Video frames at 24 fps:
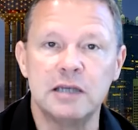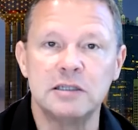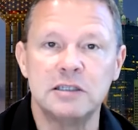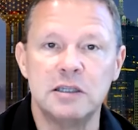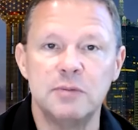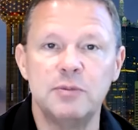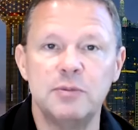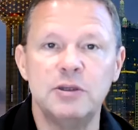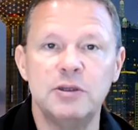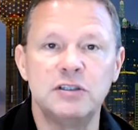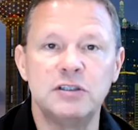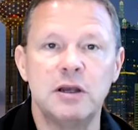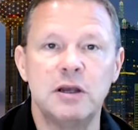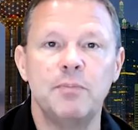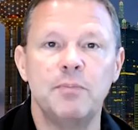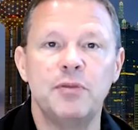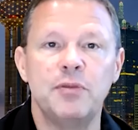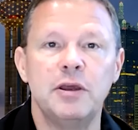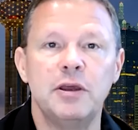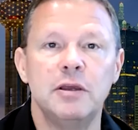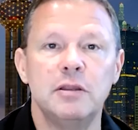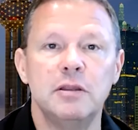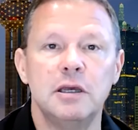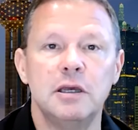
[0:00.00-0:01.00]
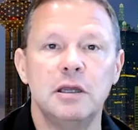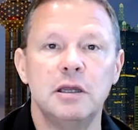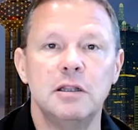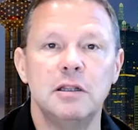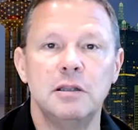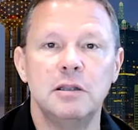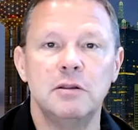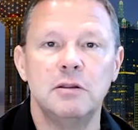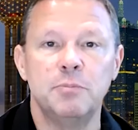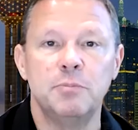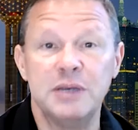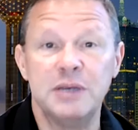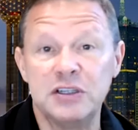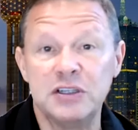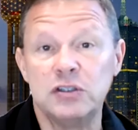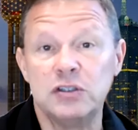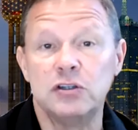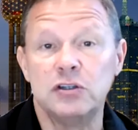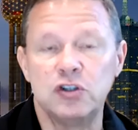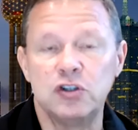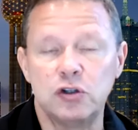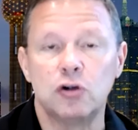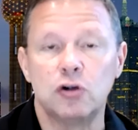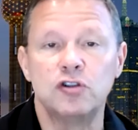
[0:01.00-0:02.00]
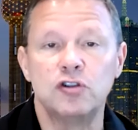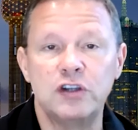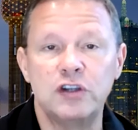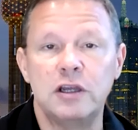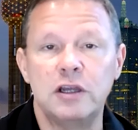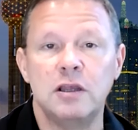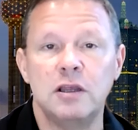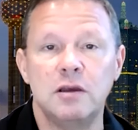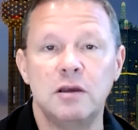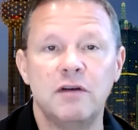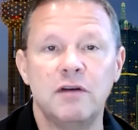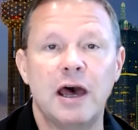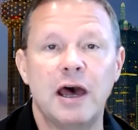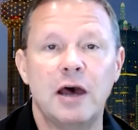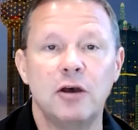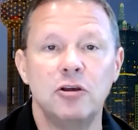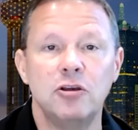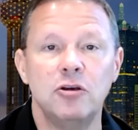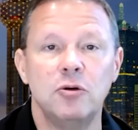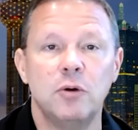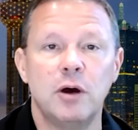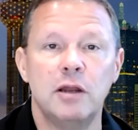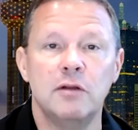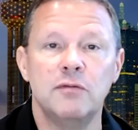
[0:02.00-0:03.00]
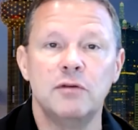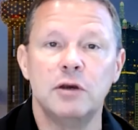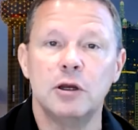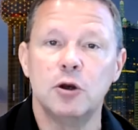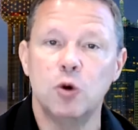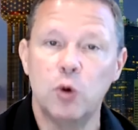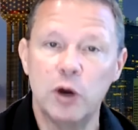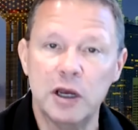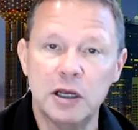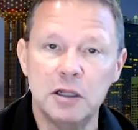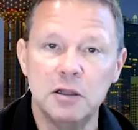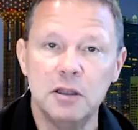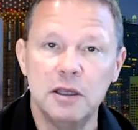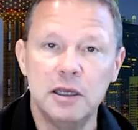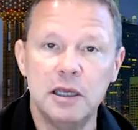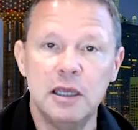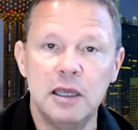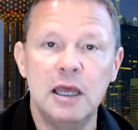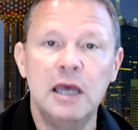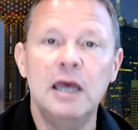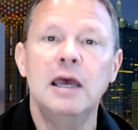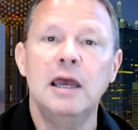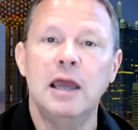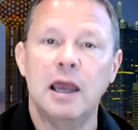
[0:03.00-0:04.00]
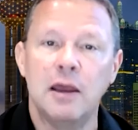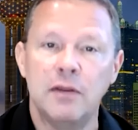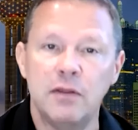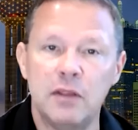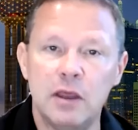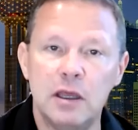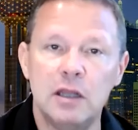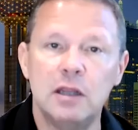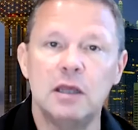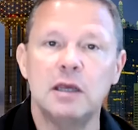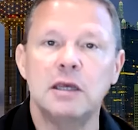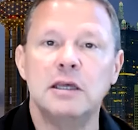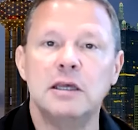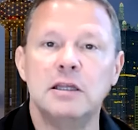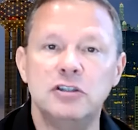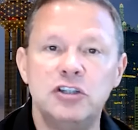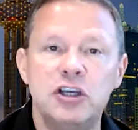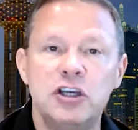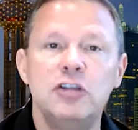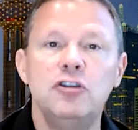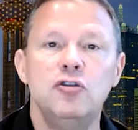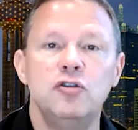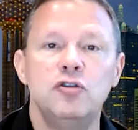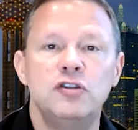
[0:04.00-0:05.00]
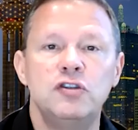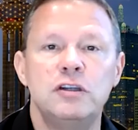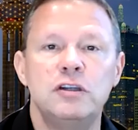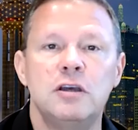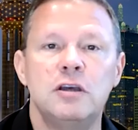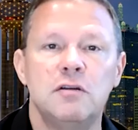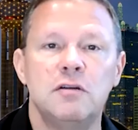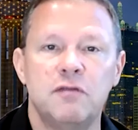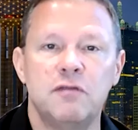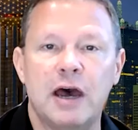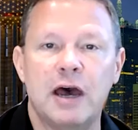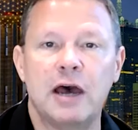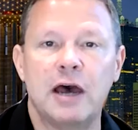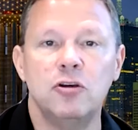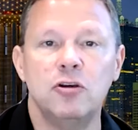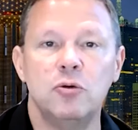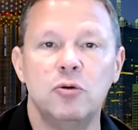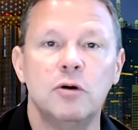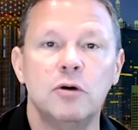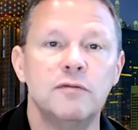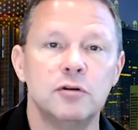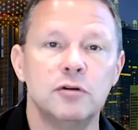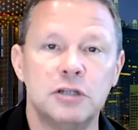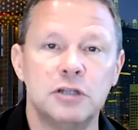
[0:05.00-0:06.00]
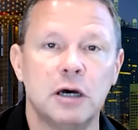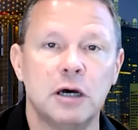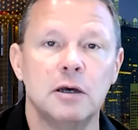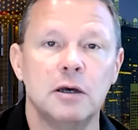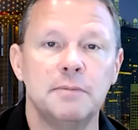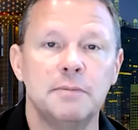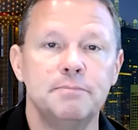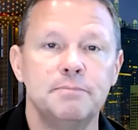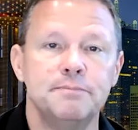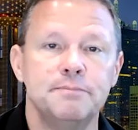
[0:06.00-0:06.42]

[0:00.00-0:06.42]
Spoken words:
to be something that the business starts getting value out of it quickly, and then it continues to get value over time.